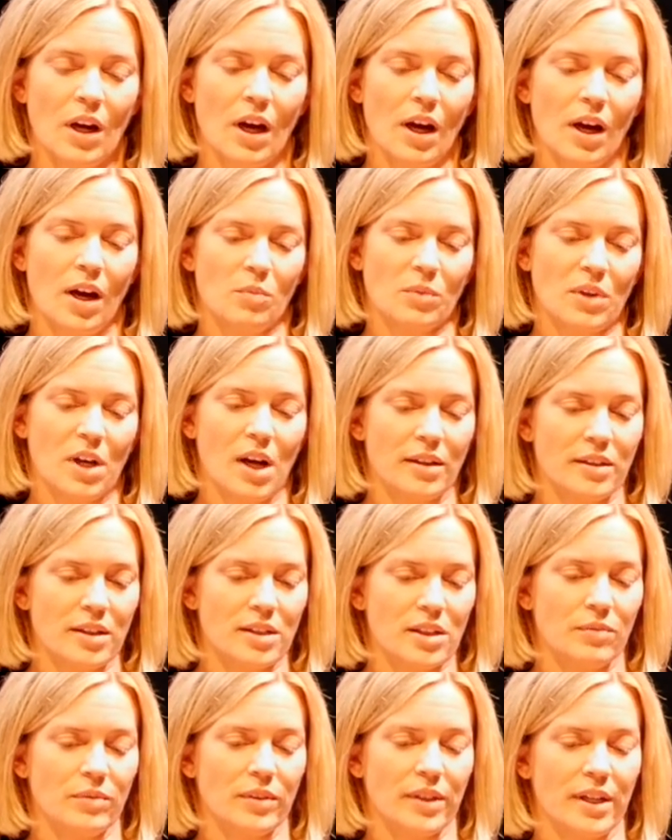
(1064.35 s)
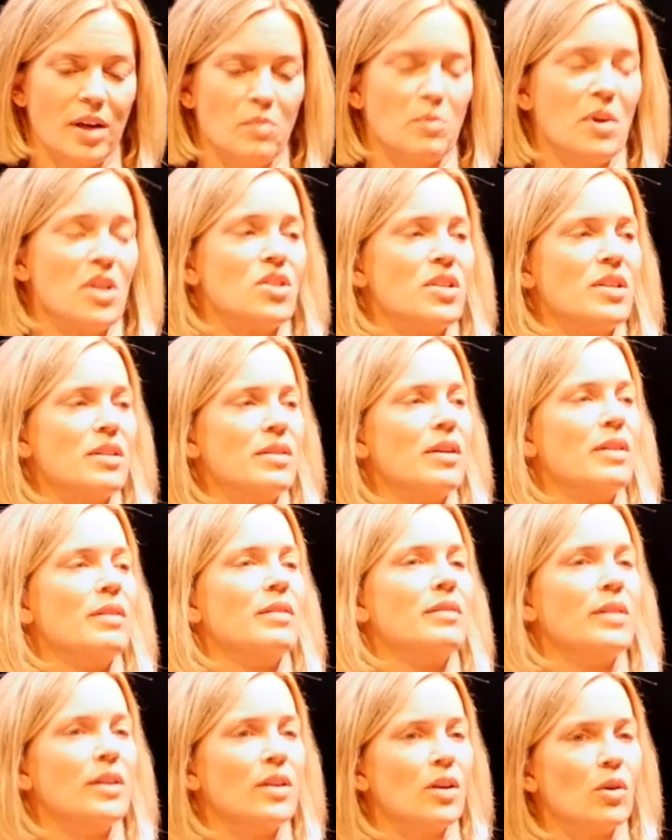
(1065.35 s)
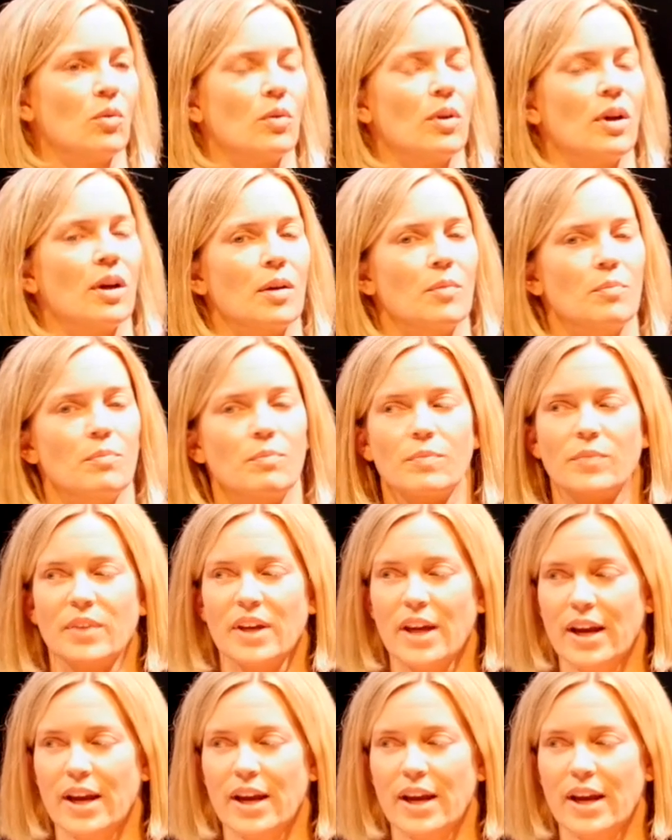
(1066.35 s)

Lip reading: Cognitively, I mentioned that the